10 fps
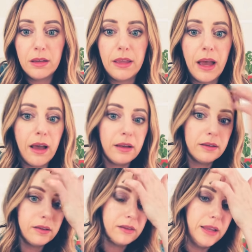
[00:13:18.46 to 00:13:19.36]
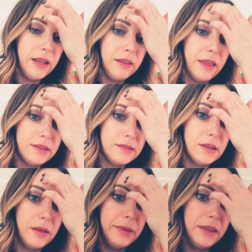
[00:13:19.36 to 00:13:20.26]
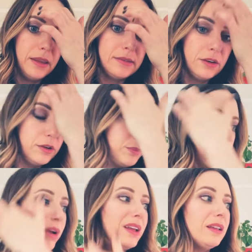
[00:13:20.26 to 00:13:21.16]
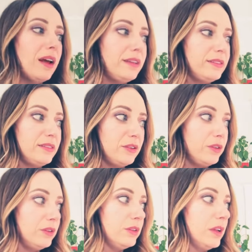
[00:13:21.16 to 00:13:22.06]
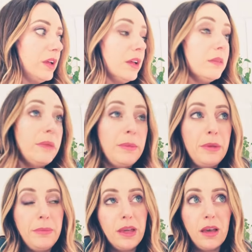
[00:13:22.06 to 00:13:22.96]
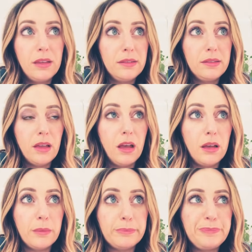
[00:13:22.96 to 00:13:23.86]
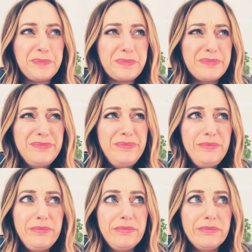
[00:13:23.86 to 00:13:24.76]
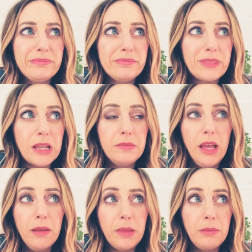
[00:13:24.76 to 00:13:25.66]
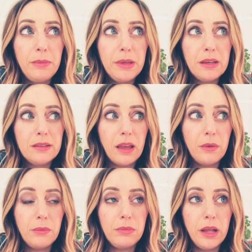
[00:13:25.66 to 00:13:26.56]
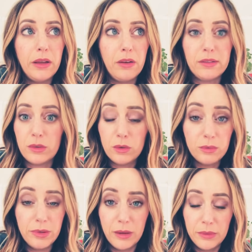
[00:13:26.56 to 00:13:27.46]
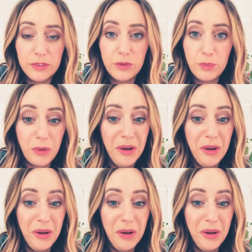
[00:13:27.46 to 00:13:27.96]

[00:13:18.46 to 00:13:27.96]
Yeah, Katie, that's, I mean, that's a good point. I still, maybe because, um, yeah, maybe because I, I also, I was super,